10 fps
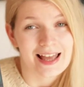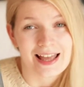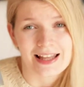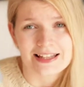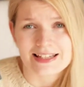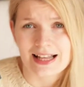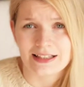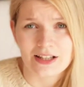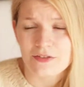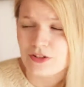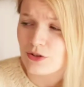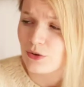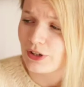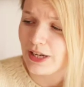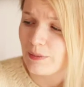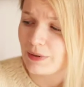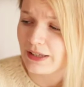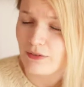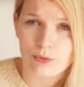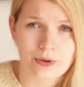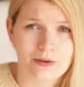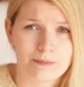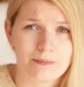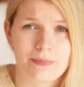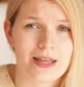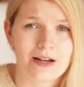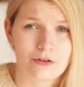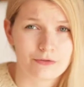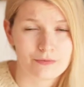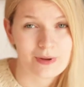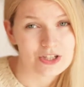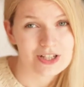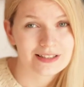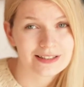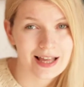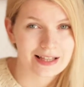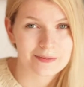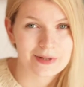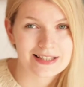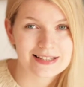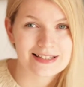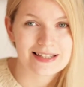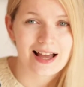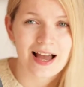and a love story, I believe, with a bit of magical elements.